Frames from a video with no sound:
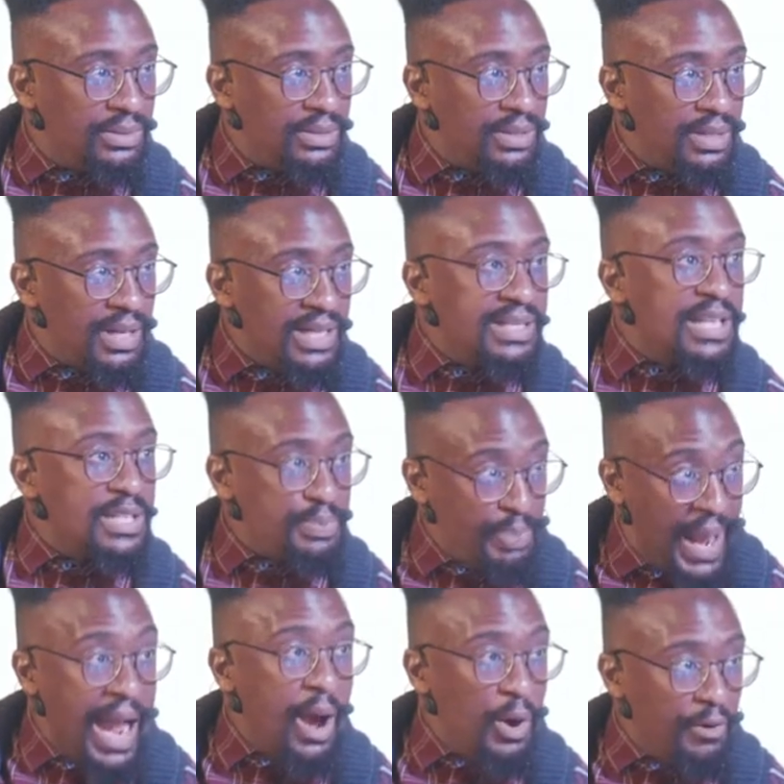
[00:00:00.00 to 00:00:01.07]
is as
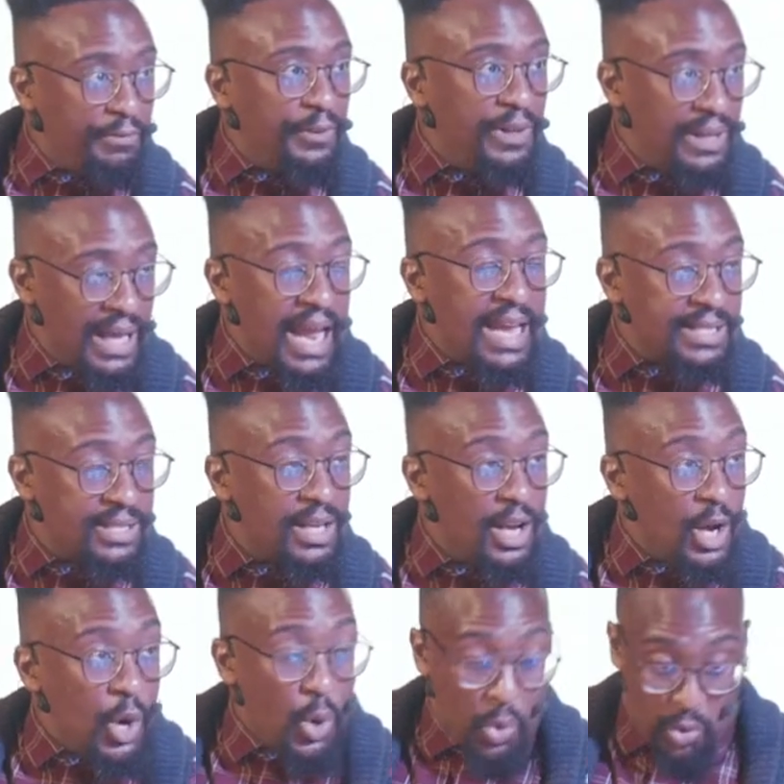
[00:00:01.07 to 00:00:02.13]
powerful as
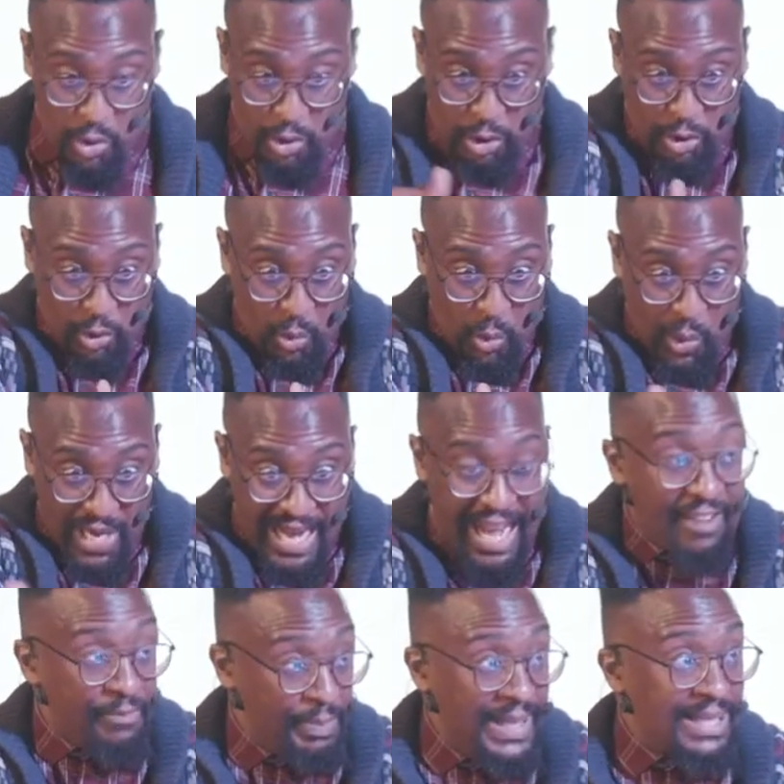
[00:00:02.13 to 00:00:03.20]
we
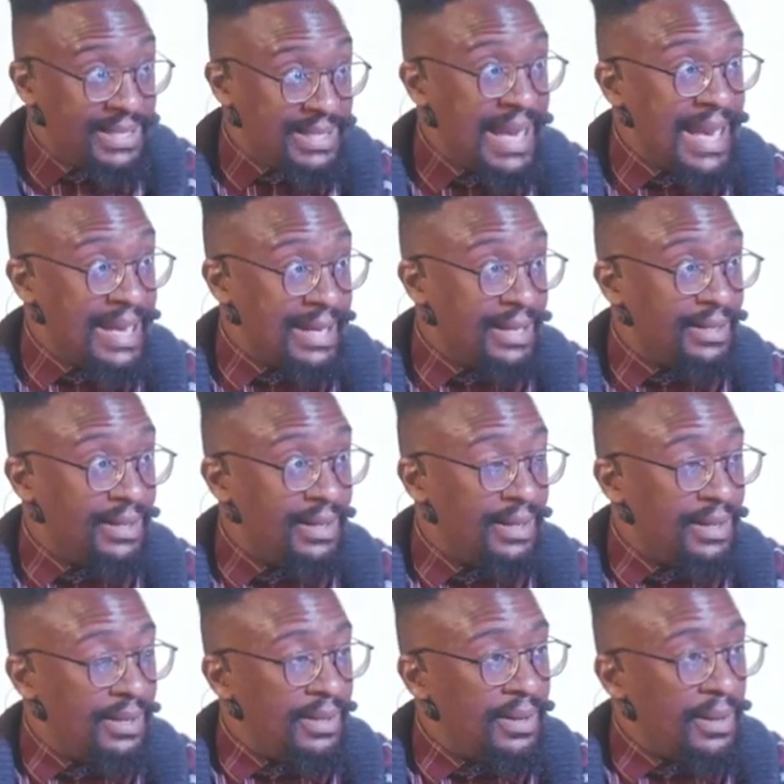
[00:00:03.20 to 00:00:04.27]
have been saying,
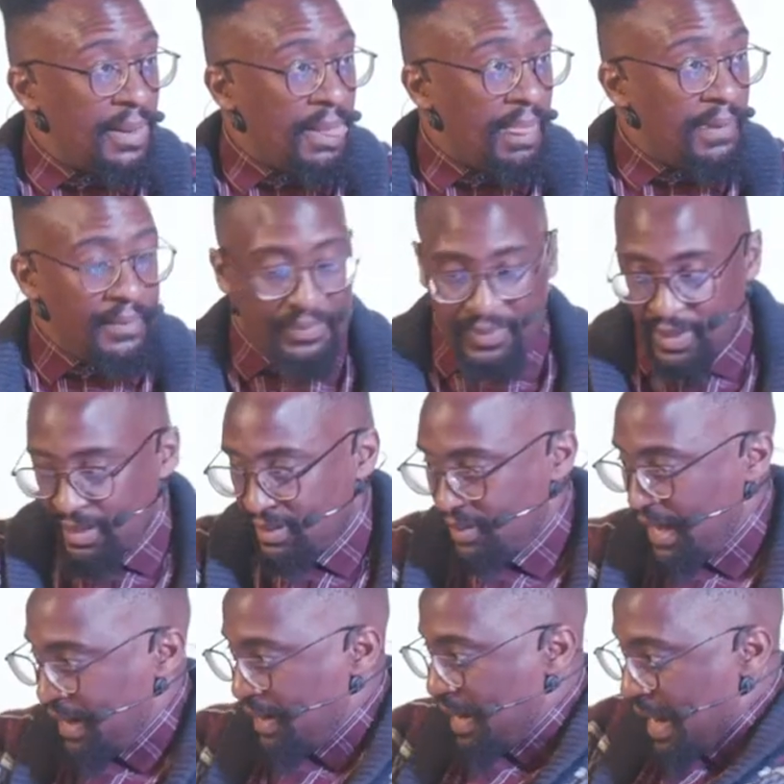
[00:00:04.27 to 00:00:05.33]

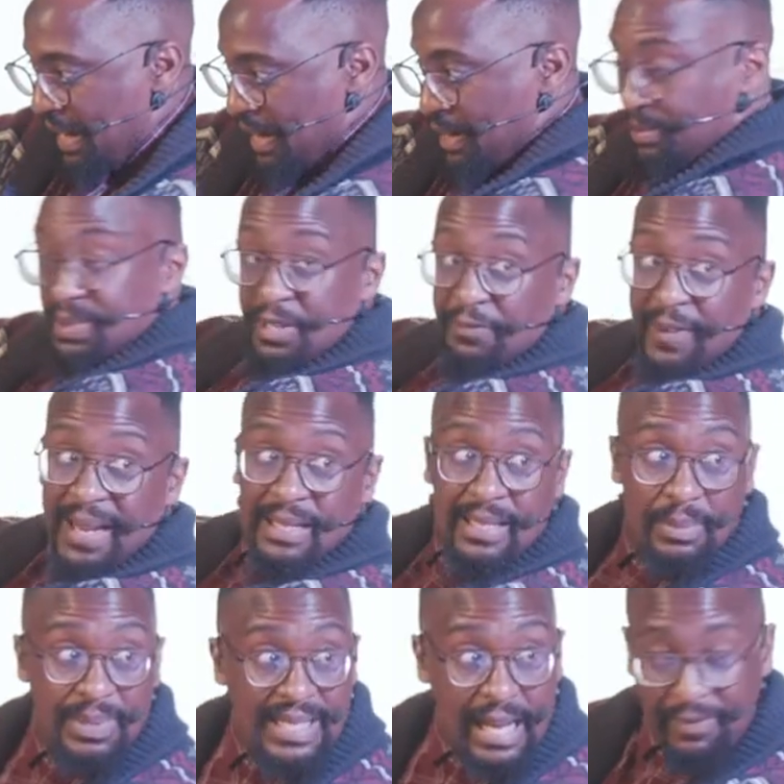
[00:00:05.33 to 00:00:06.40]
then let him defend
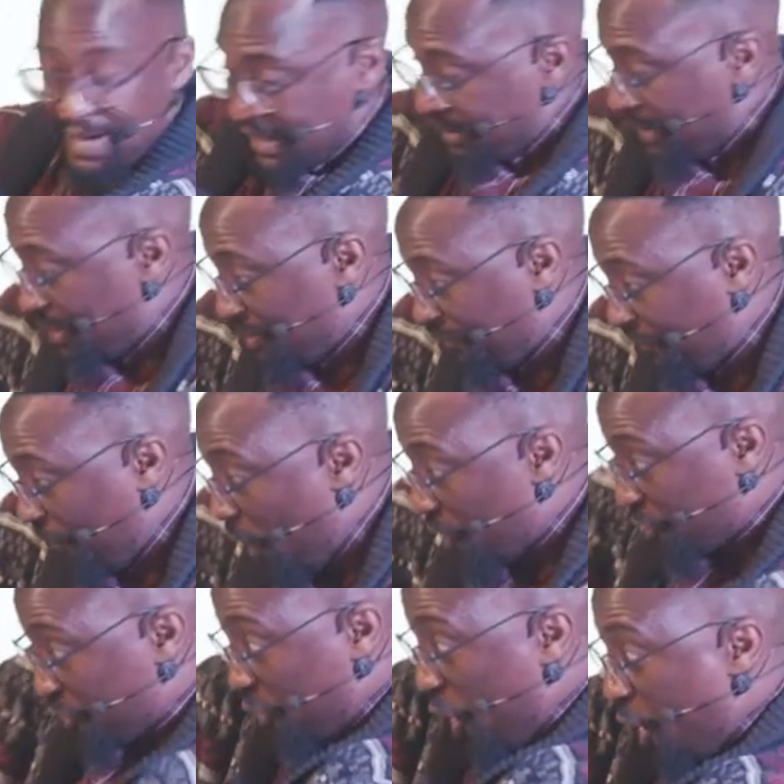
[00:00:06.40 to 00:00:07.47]
himself. Let this
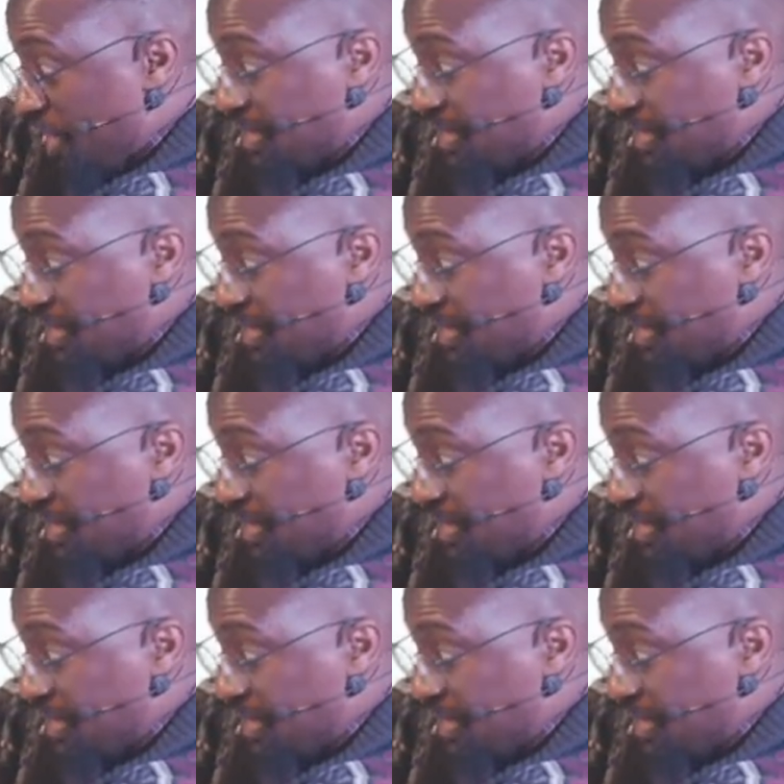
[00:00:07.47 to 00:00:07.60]
false god